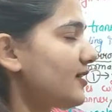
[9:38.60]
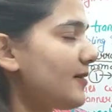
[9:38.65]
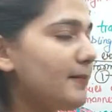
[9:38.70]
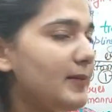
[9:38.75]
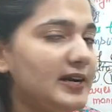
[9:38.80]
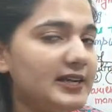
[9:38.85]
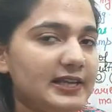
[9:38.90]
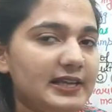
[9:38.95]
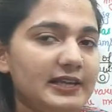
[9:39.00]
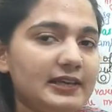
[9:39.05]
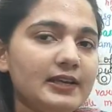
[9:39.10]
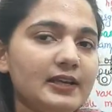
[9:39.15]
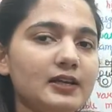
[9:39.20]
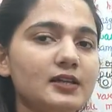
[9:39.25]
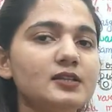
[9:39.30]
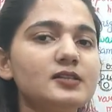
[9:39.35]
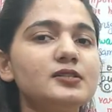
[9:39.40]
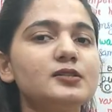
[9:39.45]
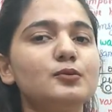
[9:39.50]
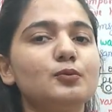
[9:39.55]

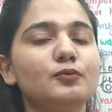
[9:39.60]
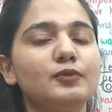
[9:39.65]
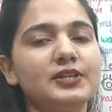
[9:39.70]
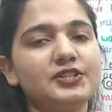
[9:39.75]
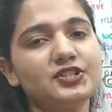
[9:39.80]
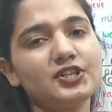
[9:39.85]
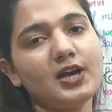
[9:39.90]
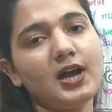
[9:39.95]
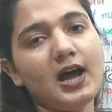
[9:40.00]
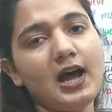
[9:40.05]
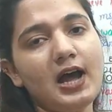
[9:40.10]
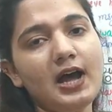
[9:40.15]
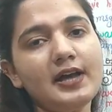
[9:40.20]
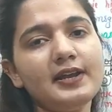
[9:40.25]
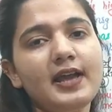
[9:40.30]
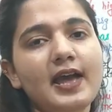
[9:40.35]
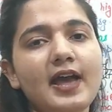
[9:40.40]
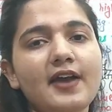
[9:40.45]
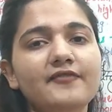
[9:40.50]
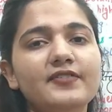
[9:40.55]
materials which are
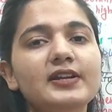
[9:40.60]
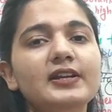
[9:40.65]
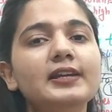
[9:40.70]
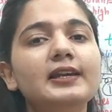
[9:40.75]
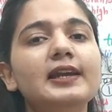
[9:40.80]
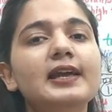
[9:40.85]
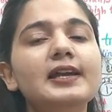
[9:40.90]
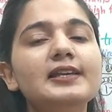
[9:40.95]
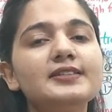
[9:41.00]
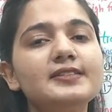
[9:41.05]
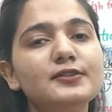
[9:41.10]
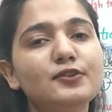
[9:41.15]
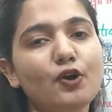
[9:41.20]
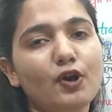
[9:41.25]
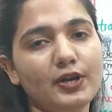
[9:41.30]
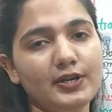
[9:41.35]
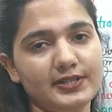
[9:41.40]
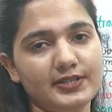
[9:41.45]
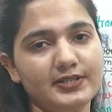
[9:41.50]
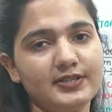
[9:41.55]
having less
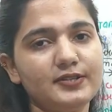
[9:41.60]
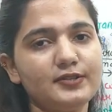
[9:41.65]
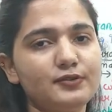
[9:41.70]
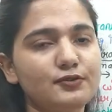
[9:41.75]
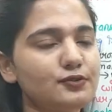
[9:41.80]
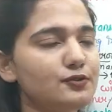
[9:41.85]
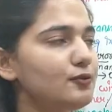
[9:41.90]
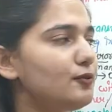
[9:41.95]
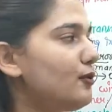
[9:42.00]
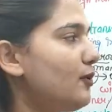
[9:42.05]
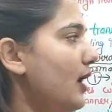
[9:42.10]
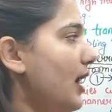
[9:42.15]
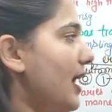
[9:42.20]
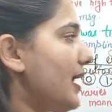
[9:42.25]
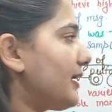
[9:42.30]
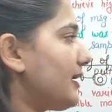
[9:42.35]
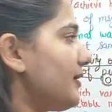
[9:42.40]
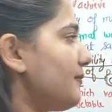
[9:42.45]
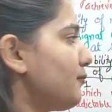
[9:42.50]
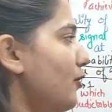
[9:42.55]
noise. So
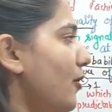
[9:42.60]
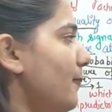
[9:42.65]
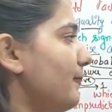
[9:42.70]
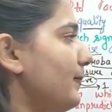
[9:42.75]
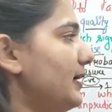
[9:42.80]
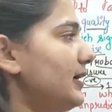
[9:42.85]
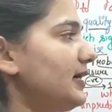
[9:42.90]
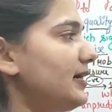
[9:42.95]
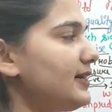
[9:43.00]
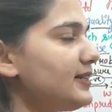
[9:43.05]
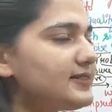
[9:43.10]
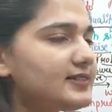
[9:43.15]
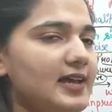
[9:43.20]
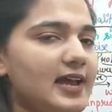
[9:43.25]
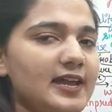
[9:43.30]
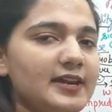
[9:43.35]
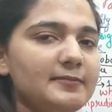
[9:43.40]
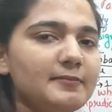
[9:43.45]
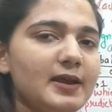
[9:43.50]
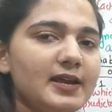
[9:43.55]
I can properly
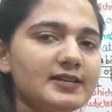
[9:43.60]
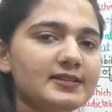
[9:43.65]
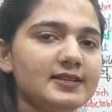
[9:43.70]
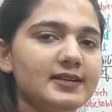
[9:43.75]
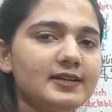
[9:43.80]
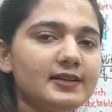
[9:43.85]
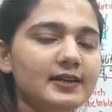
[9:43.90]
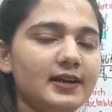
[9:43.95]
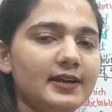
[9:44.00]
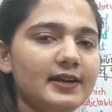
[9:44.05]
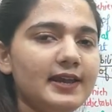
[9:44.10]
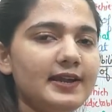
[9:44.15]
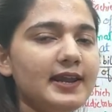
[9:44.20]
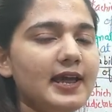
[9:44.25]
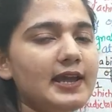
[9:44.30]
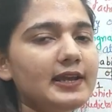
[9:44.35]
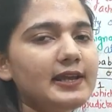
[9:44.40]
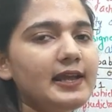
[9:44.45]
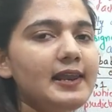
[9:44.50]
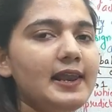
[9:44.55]
design my circuit and
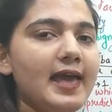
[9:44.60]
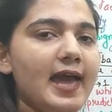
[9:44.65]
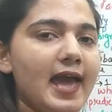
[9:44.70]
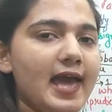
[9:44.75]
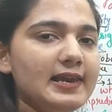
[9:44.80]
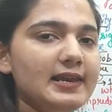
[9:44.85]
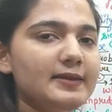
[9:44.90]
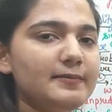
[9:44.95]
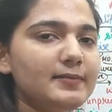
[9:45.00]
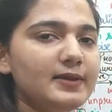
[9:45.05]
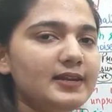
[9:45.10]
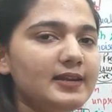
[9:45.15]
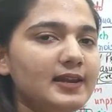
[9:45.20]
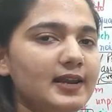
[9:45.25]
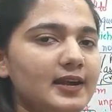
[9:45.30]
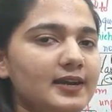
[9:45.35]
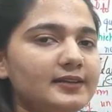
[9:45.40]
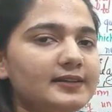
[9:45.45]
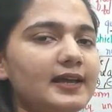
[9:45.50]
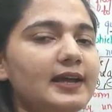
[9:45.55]
I can
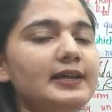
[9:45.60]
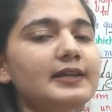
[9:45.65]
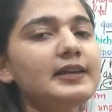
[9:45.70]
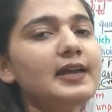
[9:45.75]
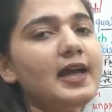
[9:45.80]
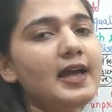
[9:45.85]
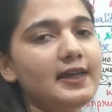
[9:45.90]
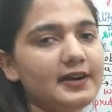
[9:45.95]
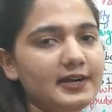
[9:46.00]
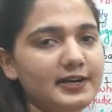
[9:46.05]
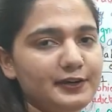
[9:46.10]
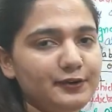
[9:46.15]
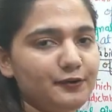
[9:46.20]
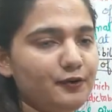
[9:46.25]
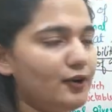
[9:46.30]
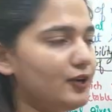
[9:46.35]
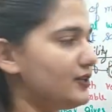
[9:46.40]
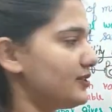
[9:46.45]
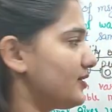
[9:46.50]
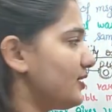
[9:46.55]
eliminate the inherent
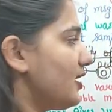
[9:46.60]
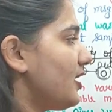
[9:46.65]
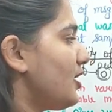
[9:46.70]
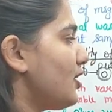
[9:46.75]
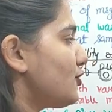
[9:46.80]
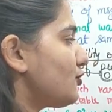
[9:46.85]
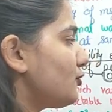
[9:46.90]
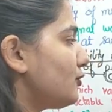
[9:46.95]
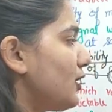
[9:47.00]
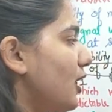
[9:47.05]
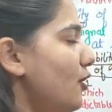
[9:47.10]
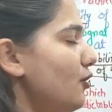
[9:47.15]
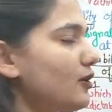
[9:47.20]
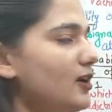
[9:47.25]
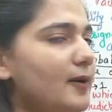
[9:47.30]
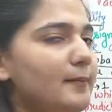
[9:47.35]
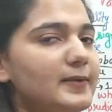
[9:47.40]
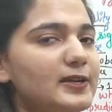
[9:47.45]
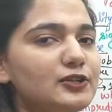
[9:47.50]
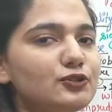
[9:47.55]
noise. So now
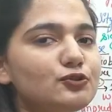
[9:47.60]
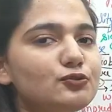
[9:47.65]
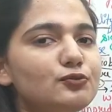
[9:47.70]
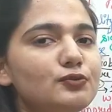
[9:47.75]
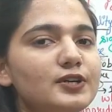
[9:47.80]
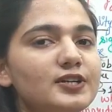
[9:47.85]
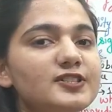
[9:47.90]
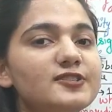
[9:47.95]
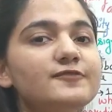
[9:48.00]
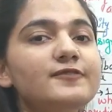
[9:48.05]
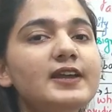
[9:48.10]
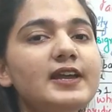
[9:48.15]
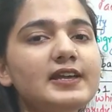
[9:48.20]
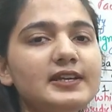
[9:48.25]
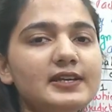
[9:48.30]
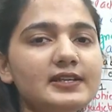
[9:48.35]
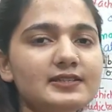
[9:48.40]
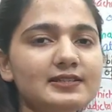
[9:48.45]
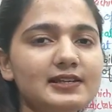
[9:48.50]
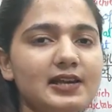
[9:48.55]
coming to its
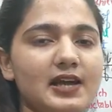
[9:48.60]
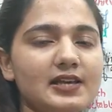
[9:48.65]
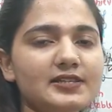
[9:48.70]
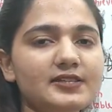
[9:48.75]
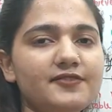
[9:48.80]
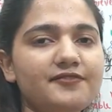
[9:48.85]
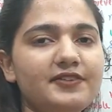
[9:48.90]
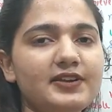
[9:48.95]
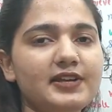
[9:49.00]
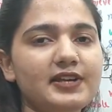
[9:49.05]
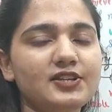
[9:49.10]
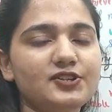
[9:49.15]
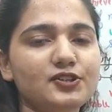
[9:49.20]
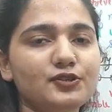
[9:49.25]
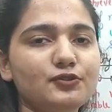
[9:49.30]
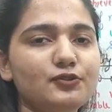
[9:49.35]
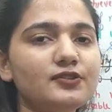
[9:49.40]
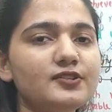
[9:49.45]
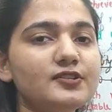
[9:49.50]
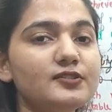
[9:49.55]
various
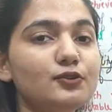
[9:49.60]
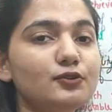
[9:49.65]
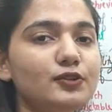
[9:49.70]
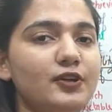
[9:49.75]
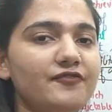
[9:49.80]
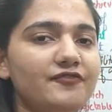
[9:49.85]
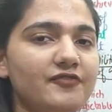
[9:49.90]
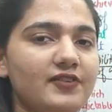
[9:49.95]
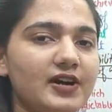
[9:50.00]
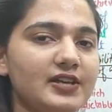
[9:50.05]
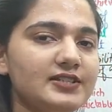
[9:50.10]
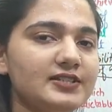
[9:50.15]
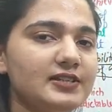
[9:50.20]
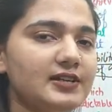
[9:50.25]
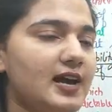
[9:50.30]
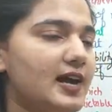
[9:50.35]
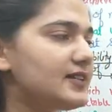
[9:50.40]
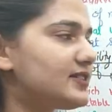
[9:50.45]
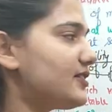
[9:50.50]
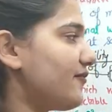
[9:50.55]
classifications. So the first
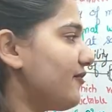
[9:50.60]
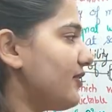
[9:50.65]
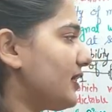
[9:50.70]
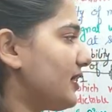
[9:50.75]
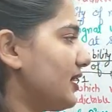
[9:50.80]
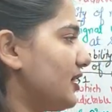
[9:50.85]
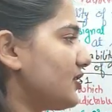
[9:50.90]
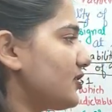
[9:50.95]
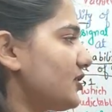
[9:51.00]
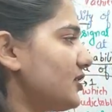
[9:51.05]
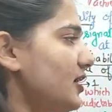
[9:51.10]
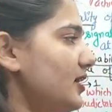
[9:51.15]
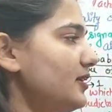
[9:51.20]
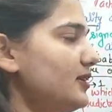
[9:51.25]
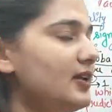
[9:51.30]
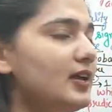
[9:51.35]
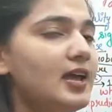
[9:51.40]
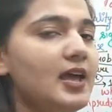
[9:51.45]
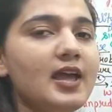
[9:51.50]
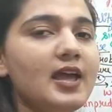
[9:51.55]
classification
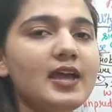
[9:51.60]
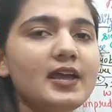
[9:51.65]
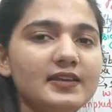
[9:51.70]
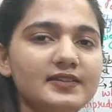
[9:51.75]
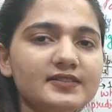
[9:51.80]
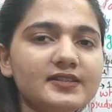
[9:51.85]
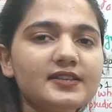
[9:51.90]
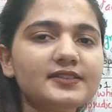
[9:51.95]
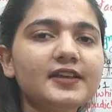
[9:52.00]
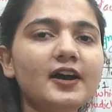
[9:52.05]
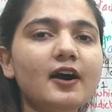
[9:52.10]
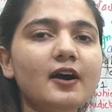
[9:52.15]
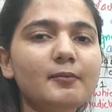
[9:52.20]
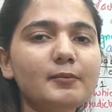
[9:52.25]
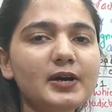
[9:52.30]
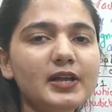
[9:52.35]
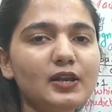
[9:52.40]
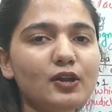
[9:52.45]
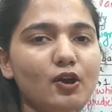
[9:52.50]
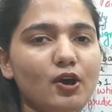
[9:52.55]
is the
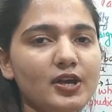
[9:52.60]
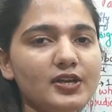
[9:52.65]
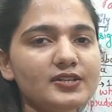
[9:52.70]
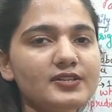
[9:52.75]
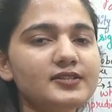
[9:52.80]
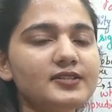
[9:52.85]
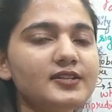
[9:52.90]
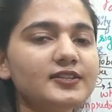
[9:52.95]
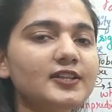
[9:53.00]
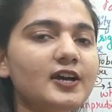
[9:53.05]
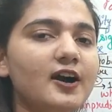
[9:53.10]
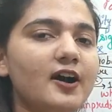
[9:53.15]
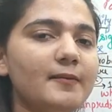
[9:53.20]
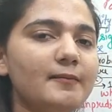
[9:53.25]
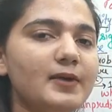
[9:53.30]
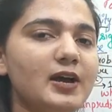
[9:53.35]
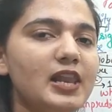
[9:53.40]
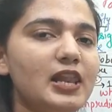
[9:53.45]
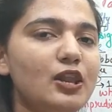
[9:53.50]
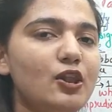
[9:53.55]
thermal noise. The
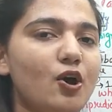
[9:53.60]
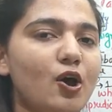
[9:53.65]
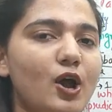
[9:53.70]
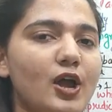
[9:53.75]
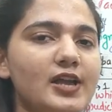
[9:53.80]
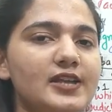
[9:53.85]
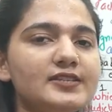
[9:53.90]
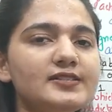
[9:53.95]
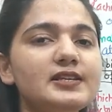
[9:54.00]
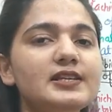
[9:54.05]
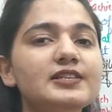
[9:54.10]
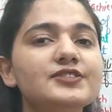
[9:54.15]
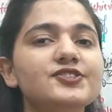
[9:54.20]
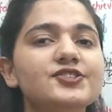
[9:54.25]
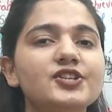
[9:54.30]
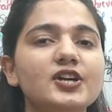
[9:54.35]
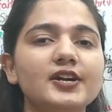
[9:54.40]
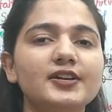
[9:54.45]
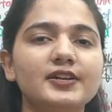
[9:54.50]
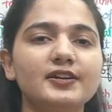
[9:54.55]
thermal noise is
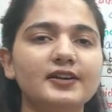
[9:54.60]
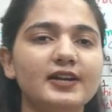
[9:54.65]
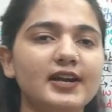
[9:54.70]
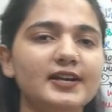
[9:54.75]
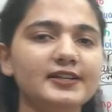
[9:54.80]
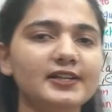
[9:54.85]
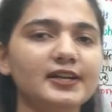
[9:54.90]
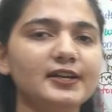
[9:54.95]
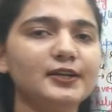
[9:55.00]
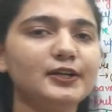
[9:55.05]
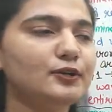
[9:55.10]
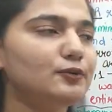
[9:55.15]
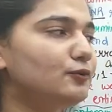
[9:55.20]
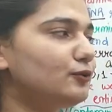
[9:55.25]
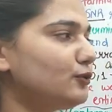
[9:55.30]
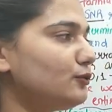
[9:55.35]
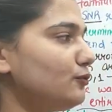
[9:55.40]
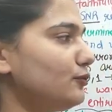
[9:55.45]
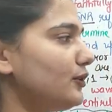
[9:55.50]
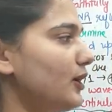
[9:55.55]
generated due
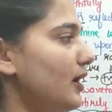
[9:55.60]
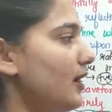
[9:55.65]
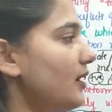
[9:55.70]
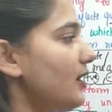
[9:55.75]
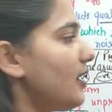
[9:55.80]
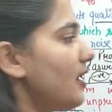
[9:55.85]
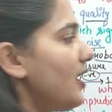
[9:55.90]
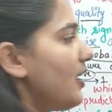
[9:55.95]
to the